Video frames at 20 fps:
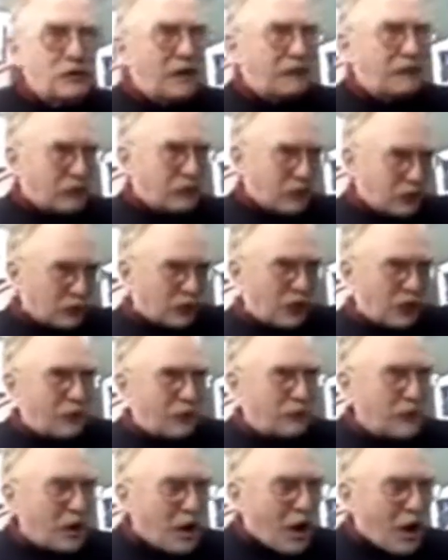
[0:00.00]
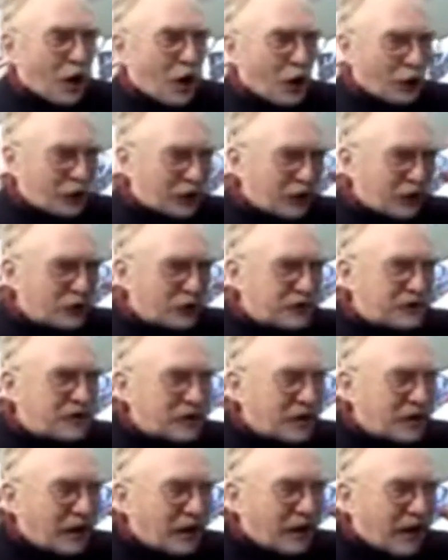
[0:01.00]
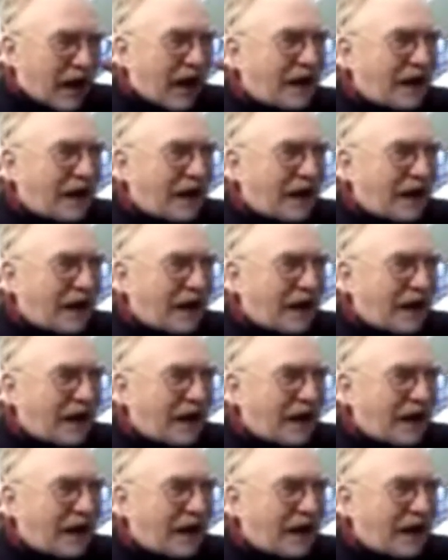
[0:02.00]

You have a good